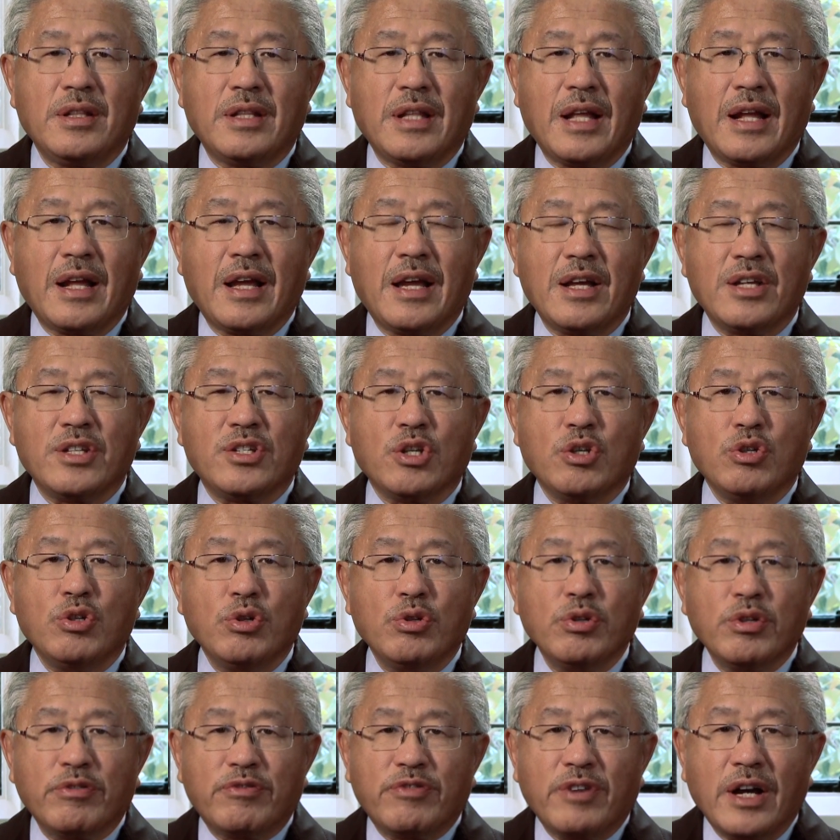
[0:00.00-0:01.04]
that has a
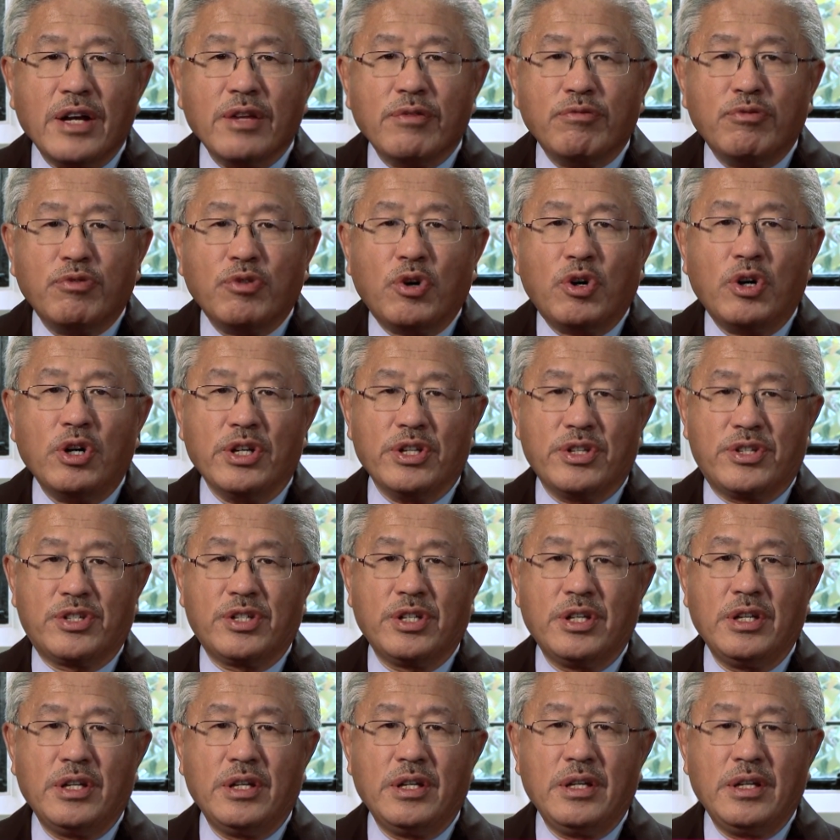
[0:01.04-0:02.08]
unified voice
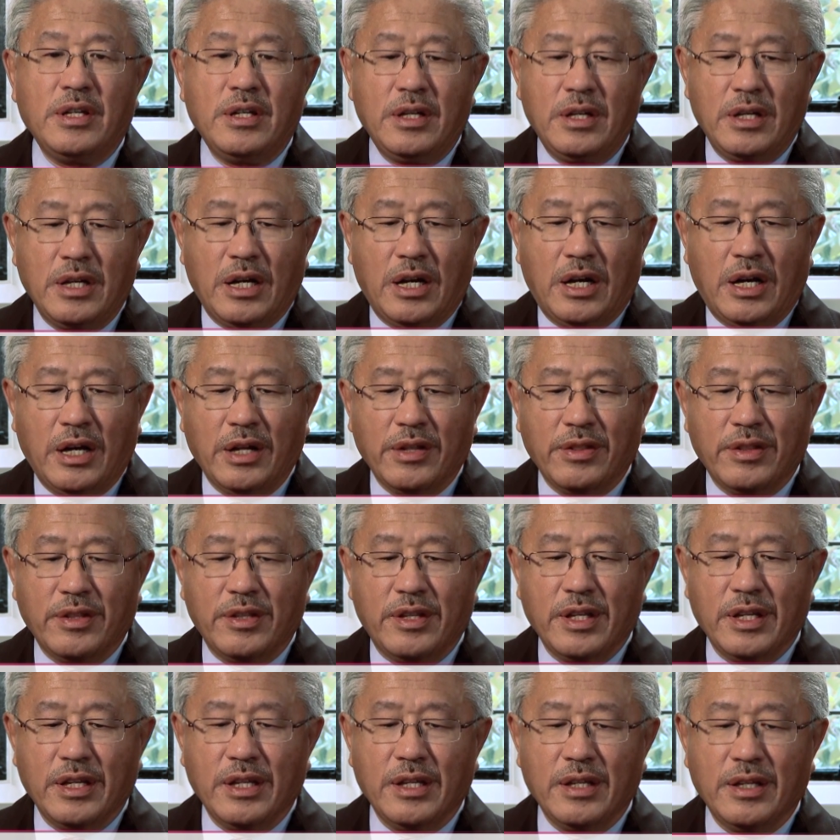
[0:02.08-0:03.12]
on
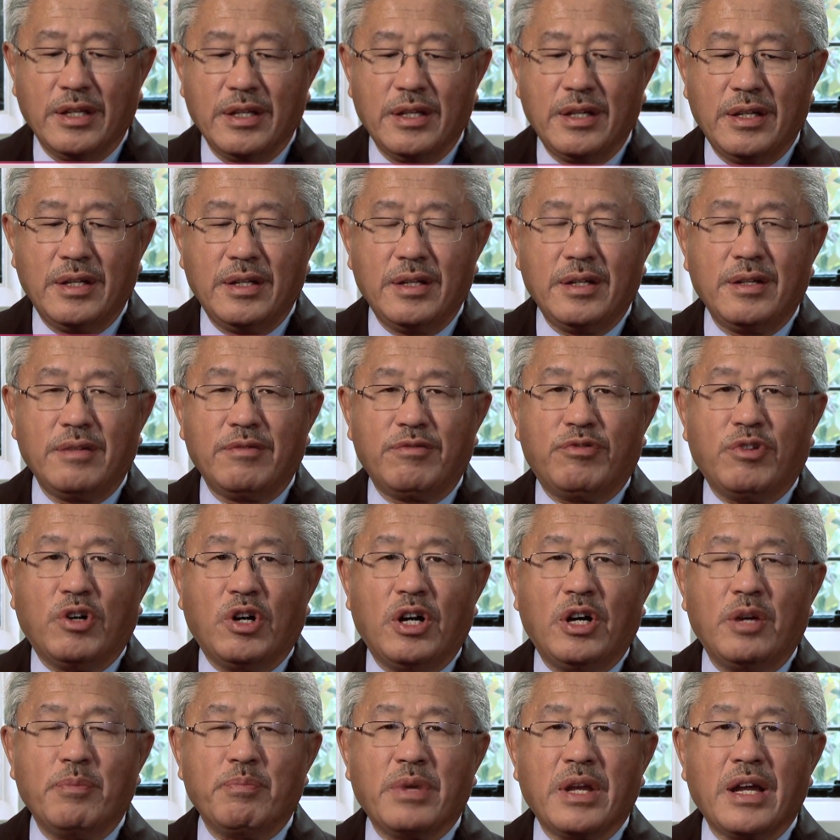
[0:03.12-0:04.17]
the
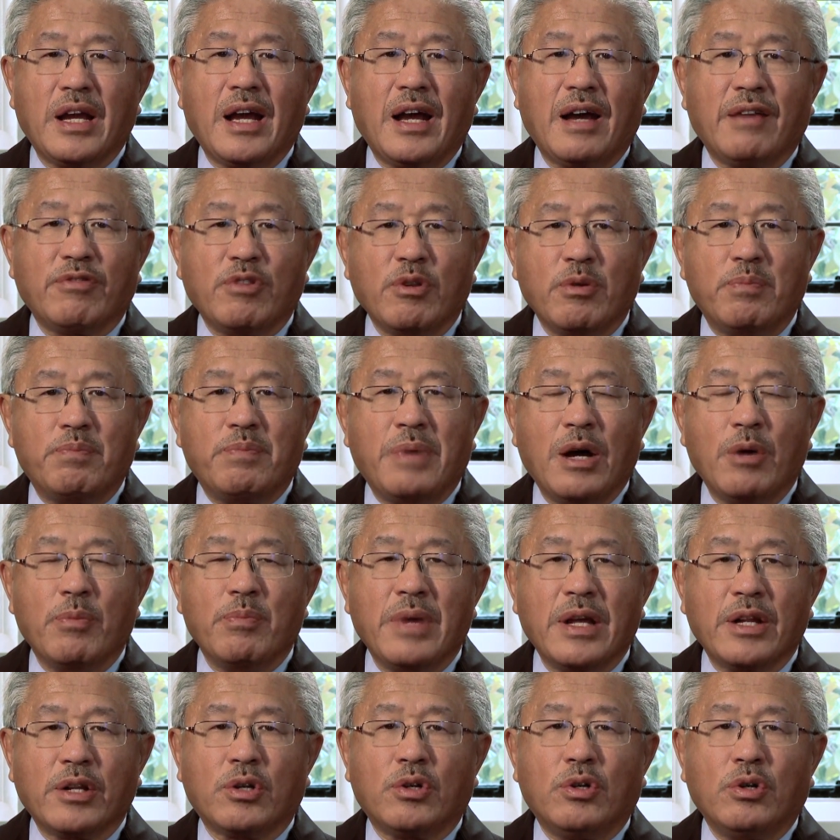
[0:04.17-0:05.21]
for on behalf of the
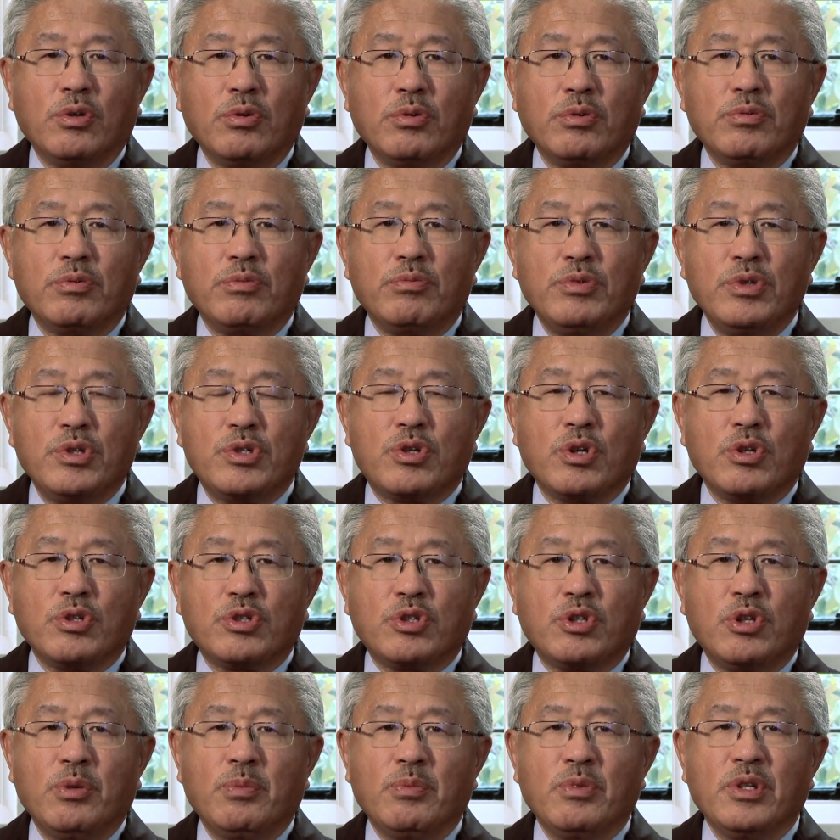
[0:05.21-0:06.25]
biomedical
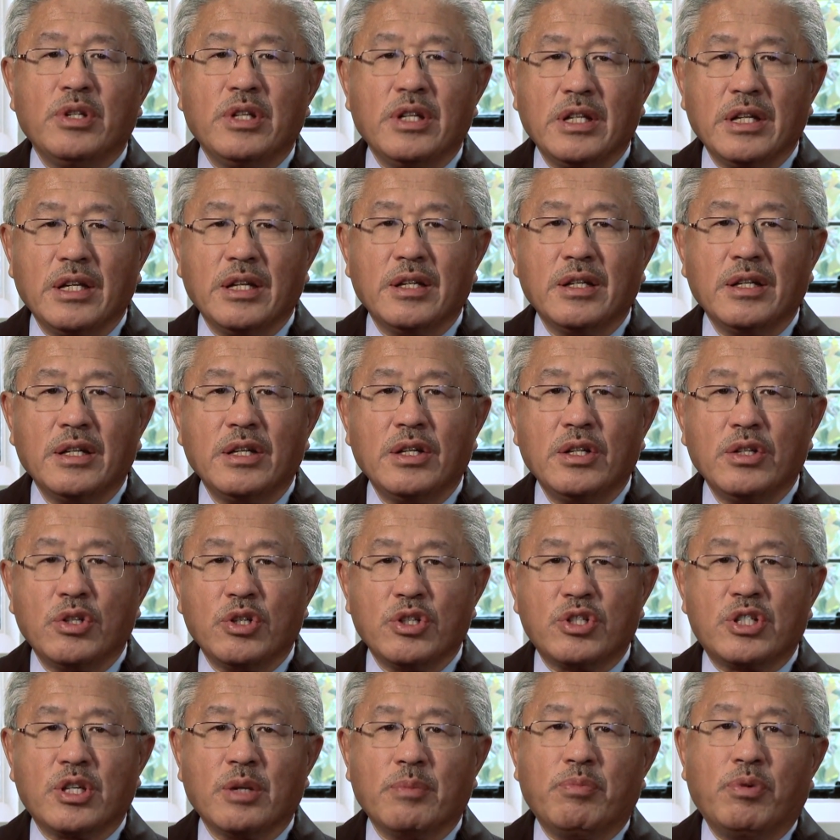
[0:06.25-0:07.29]
research community
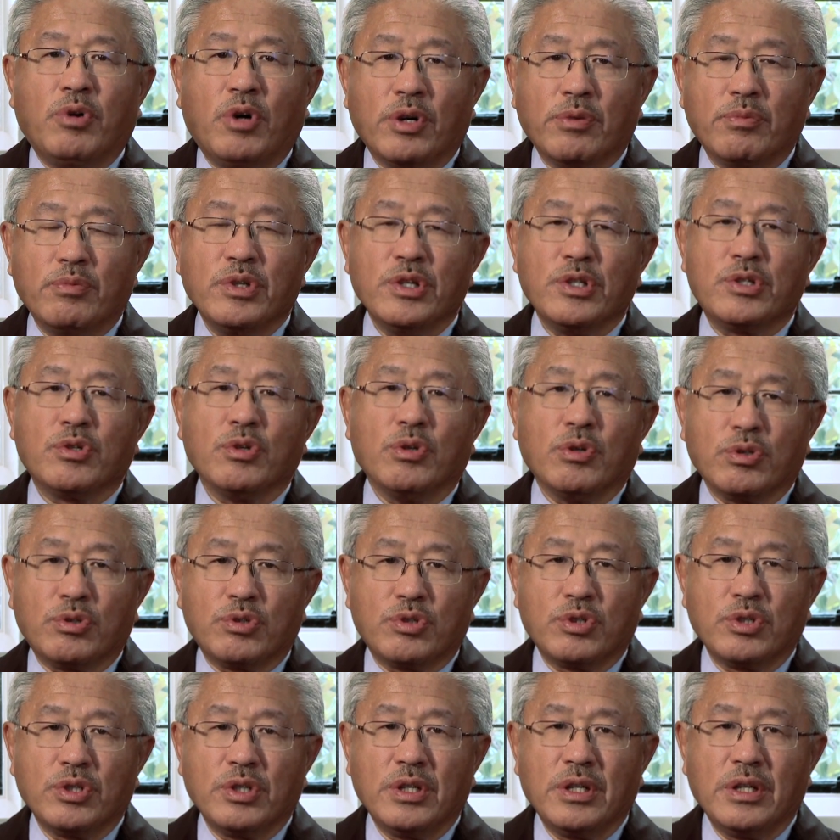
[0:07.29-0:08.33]
to support
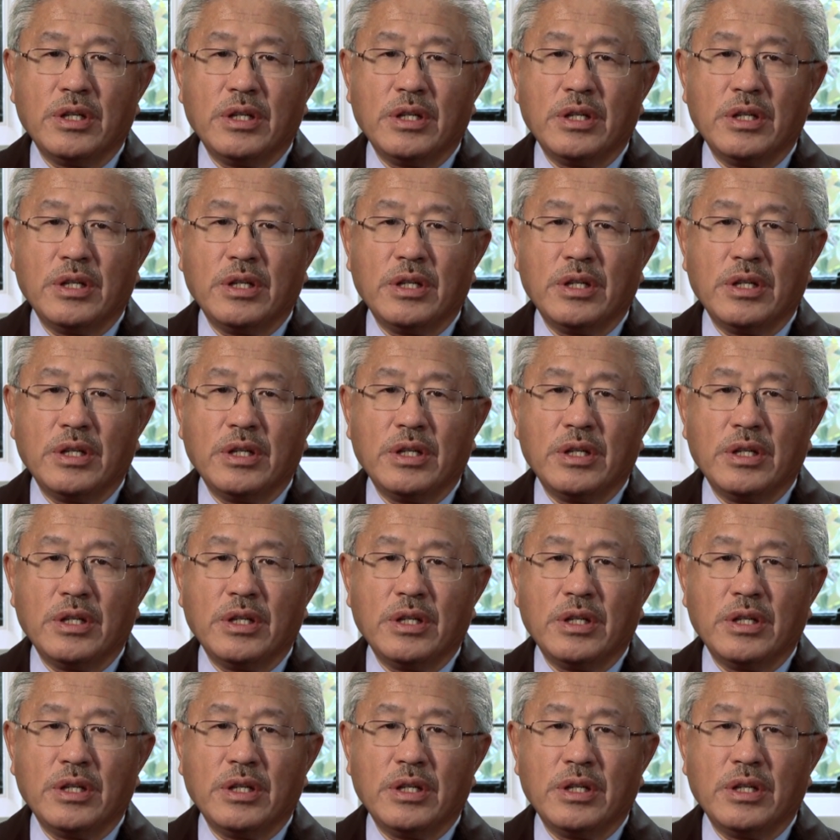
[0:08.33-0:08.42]
research.